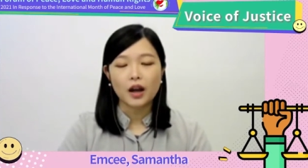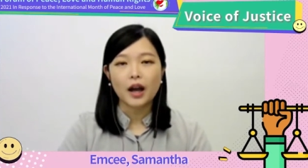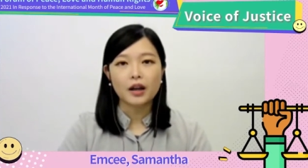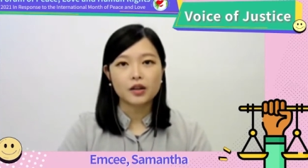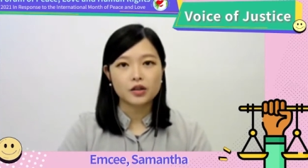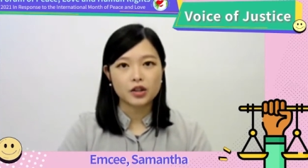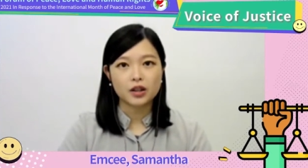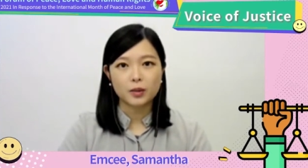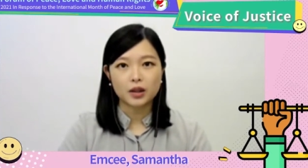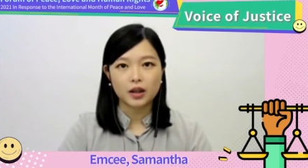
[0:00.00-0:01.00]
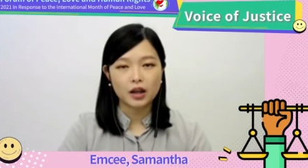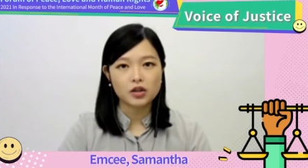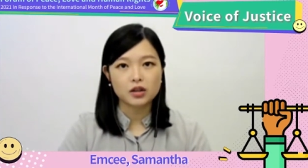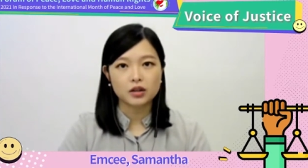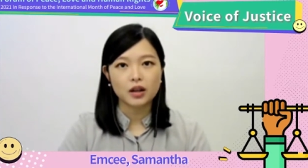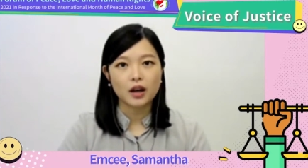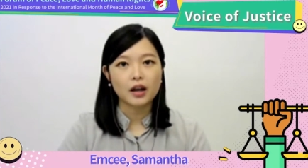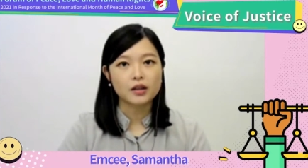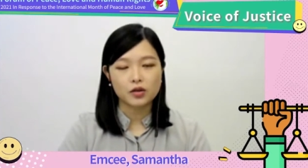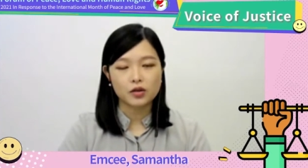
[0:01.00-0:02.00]
energy limitation,
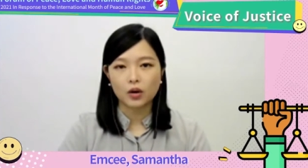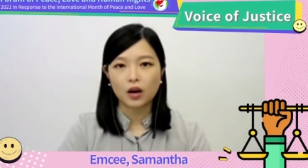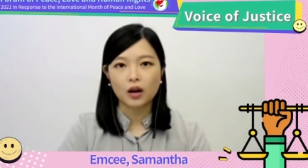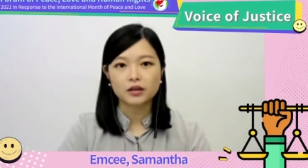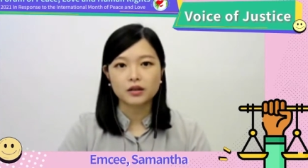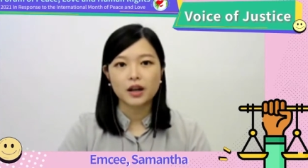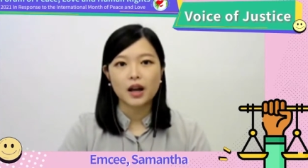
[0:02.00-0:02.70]
and so on.